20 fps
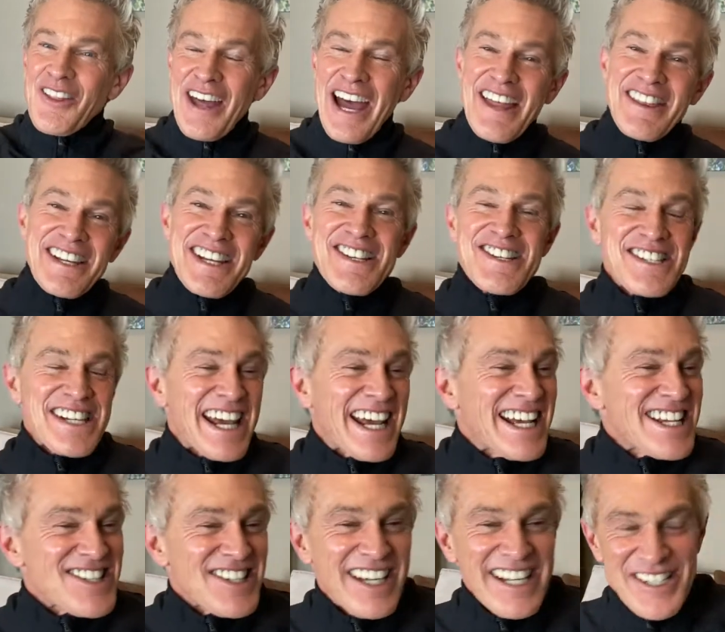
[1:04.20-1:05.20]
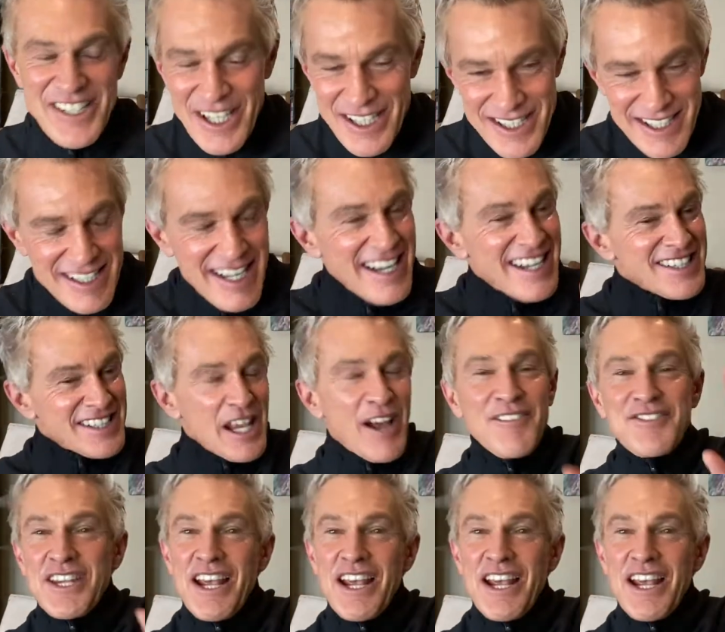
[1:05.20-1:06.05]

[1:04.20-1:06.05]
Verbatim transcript: that these days, like just self,